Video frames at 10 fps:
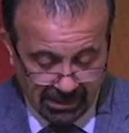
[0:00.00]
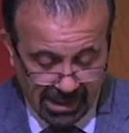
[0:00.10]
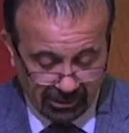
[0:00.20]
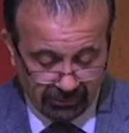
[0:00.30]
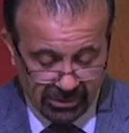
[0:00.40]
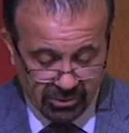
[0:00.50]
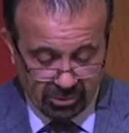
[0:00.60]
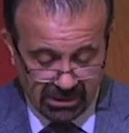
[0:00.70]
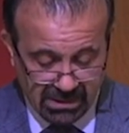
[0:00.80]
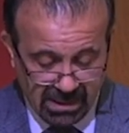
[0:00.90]
The land of
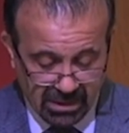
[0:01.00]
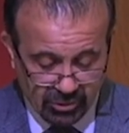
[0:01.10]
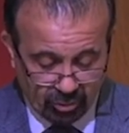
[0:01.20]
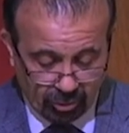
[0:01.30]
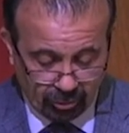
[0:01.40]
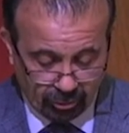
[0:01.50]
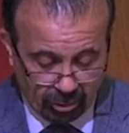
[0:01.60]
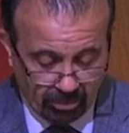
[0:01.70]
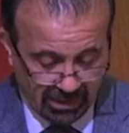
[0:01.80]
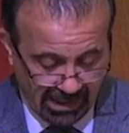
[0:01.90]
Israel is the historical
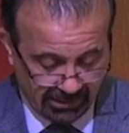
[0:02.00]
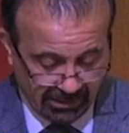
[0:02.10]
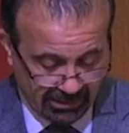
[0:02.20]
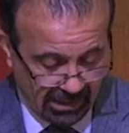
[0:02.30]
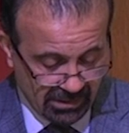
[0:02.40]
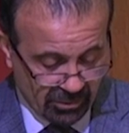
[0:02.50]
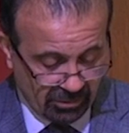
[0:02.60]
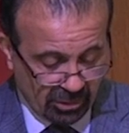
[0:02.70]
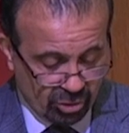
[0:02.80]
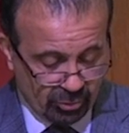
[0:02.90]
homeland, it tells
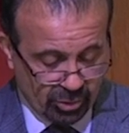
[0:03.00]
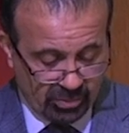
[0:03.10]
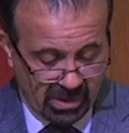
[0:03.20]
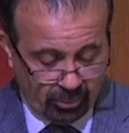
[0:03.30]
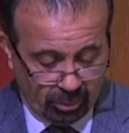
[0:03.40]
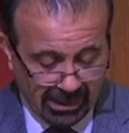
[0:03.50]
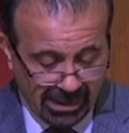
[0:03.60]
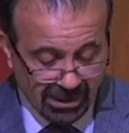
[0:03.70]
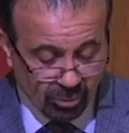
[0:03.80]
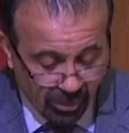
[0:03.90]
us, of the Jewish
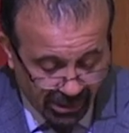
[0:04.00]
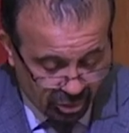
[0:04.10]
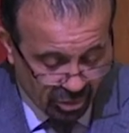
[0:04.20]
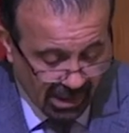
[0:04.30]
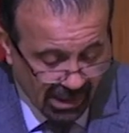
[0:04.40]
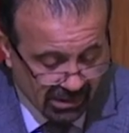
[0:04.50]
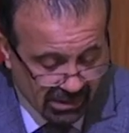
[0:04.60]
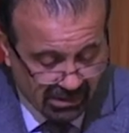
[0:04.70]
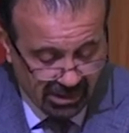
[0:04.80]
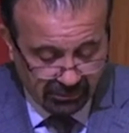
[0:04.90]
people in which
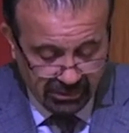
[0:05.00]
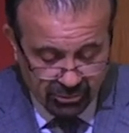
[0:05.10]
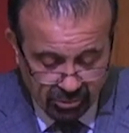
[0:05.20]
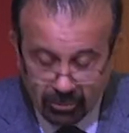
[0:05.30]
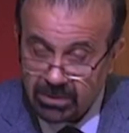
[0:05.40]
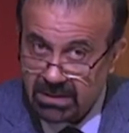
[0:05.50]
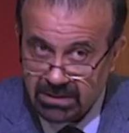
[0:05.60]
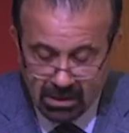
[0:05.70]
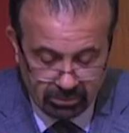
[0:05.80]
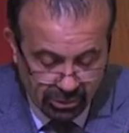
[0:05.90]
the state of Israel was
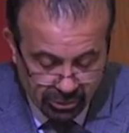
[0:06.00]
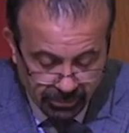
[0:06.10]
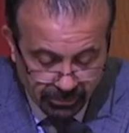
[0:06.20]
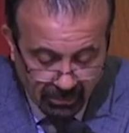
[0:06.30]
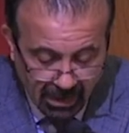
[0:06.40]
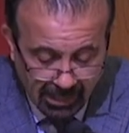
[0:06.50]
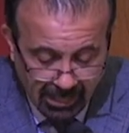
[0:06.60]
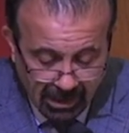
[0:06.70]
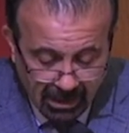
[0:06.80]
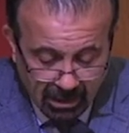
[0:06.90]
established.
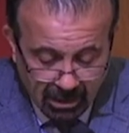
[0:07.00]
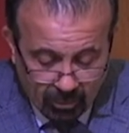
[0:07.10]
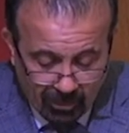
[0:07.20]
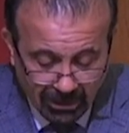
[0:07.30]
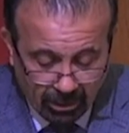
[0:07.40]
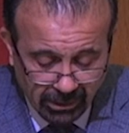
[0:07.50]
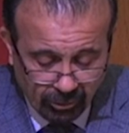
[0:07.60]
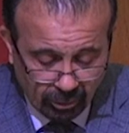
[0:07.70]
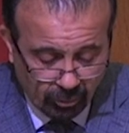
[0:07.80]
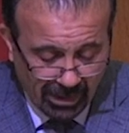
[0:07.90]
While
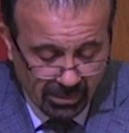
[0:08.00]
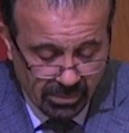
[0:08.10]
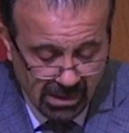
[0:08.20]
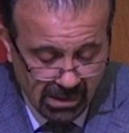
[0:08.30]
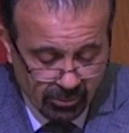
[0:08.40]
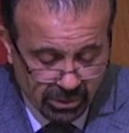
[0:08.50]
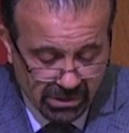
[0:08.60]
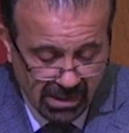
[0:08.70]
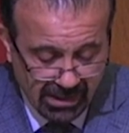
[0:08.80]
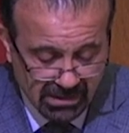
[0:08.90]
Article 1B,
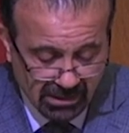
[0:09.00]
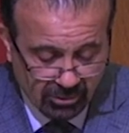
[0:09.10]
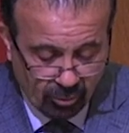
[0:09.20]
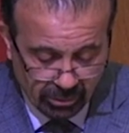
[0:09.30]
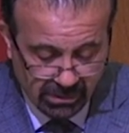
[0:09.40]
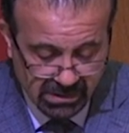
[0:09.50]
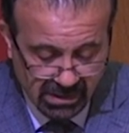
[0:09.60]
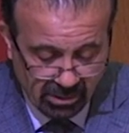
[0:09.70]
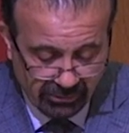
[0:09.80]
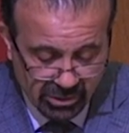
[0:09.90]
which states that, quote, the
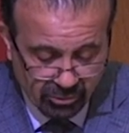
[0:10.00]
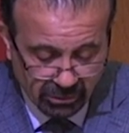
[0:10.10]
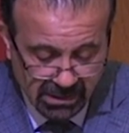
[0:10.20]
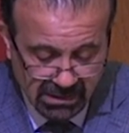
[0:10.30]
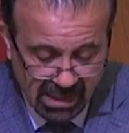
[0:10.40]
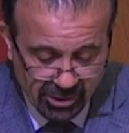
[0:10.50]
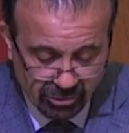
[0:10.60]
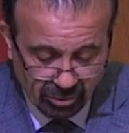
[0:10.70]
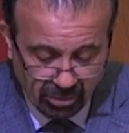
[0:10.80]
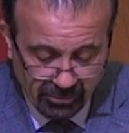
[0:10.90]
state of Israel is the
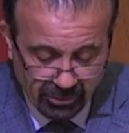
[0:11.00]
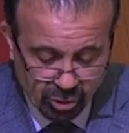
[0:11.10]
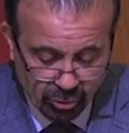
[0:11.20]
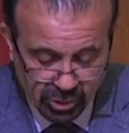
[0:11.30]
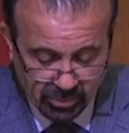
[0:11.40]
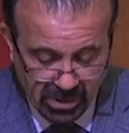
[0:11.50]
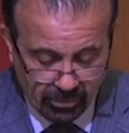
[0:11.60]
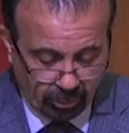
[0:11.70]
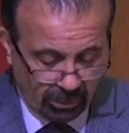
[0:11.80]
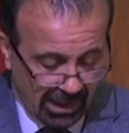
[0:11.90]
national home of the Jewish
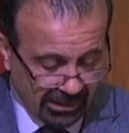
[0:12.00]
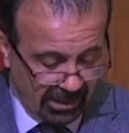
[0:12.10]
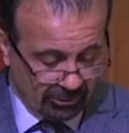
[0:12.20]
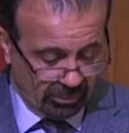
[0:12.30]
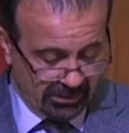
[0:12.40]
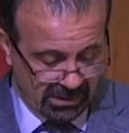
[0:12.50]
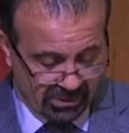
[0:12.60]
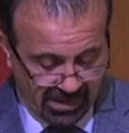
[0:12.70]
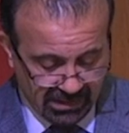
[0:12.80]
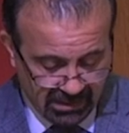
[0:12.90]
people and not of its
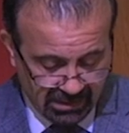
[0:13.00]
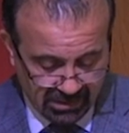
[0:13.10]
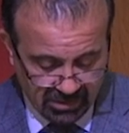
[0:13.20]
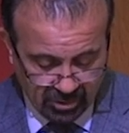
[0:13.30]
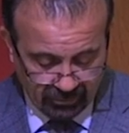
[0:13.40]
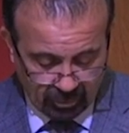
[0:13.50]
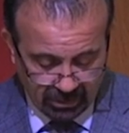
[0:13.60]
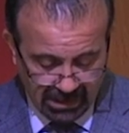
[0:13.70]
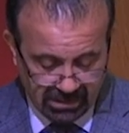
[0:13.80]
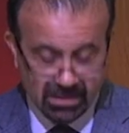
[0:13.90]
Israeli citizens of
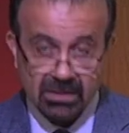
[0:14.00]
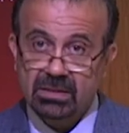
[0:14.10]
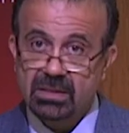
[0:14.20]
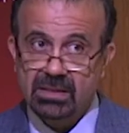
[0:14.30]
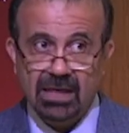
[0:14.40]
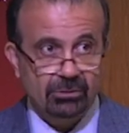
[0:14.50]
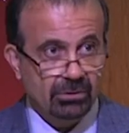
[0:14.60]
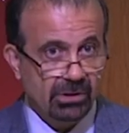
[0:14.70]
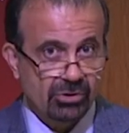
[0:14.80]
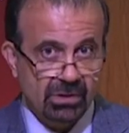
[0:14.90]
all ethnicities
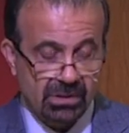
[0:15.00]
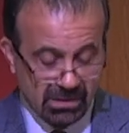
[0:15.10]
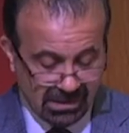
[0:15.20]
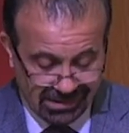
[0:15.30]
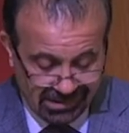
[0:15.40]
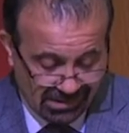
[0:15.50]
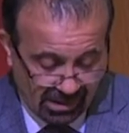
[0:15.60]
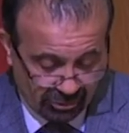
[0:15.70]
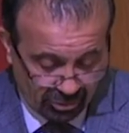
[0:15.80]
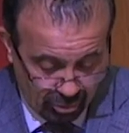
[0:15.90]
and religions, is
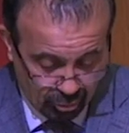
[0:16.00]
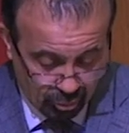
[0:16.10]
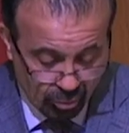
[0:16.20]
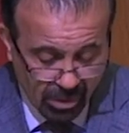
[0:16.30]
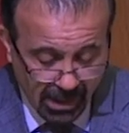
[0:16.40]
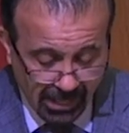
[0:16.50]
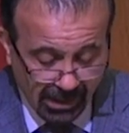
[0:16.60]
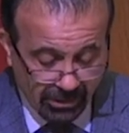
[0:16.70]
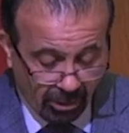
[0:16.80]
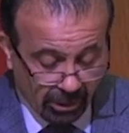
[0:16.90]
not new,
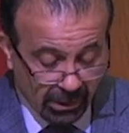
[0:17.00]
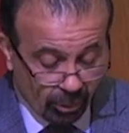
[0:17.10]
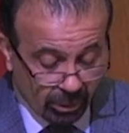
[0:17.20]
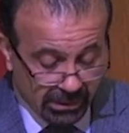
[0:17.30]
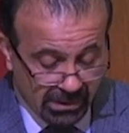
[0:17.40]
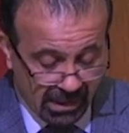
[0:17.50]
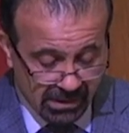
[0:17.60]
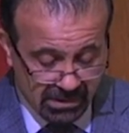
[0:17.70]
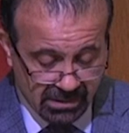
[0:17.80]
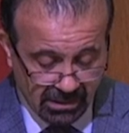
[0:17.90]
the article
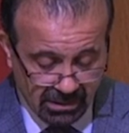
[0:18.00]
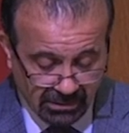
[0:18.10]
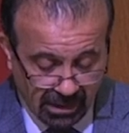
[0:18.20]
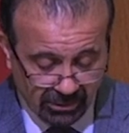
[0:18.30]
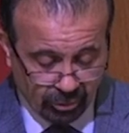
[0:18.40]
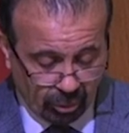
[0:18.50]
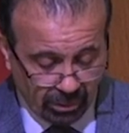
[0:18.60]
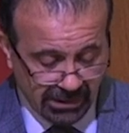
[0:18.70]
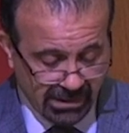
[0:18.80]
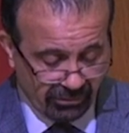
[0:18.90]
does not
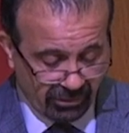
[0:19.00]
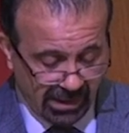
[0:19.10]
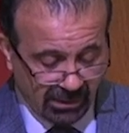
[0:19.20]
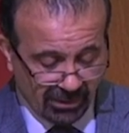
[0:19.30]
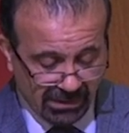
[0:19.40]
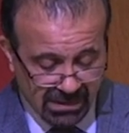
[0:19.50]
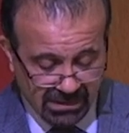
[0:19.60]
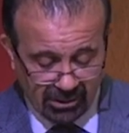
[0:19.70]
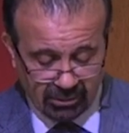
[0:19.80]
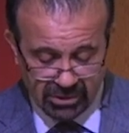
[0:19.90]
only define what the
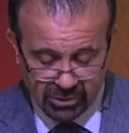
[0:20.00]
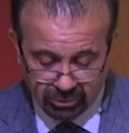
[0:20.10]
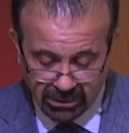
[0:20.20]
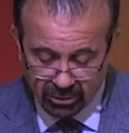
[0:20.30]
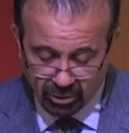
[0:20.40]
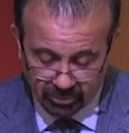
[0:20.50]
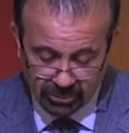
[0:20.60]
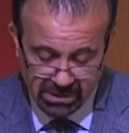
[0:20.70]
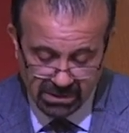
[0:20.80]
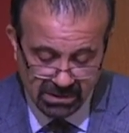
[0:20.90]
state of Israel
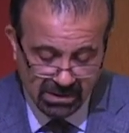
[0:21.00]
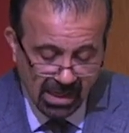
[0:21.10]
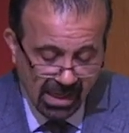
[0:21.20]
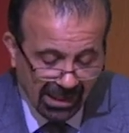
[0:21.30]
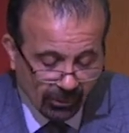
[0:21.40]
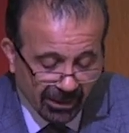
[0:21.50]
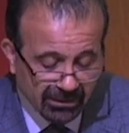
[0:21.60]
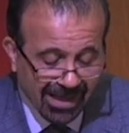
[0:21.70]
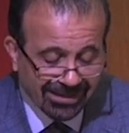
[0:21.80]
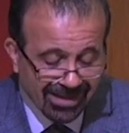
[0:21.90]
encompasses and
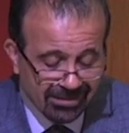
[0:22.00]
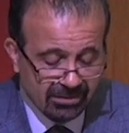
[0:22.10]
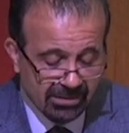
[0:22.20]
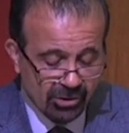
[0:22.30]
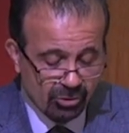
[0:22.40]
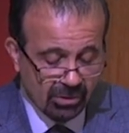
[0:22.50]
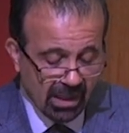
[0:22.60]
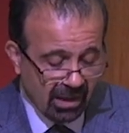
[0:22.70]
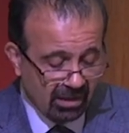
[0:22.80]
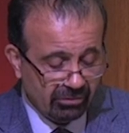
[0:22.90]
what identity it
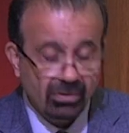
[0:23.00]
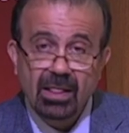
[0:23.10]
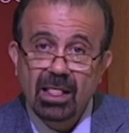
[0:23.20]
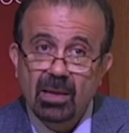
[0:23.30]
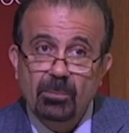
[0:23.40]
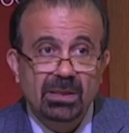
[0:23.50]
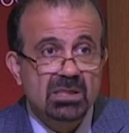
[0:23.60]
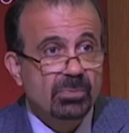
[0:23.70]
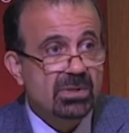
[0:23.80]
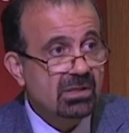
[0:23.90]
should have,
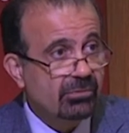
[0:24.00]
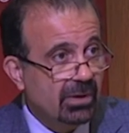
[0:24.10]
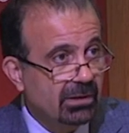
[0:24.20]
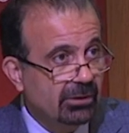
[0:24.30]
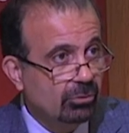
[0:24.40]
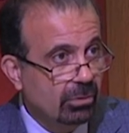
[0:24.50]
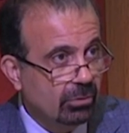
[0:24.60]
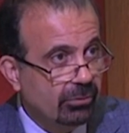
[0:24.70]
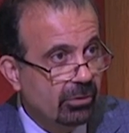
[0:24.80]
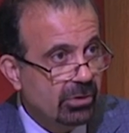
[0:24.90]
but specifically
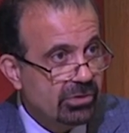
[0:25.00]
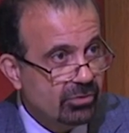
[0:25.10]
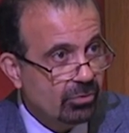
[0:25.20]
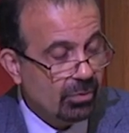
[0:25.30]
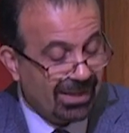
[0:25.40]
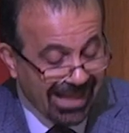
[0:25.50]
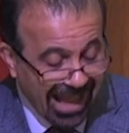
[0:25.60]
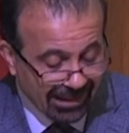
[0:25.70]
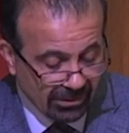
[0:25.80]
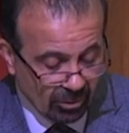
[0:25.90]
refers to the
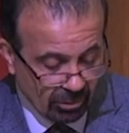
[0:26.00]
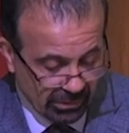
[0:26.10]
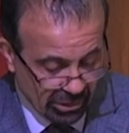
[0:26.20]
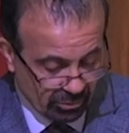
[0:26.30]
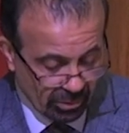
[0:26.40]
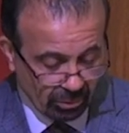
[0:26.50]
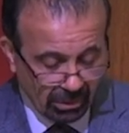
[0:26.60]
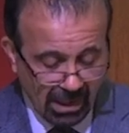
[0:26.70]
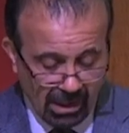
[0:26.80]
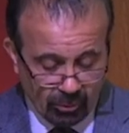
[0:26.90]
land of Israel,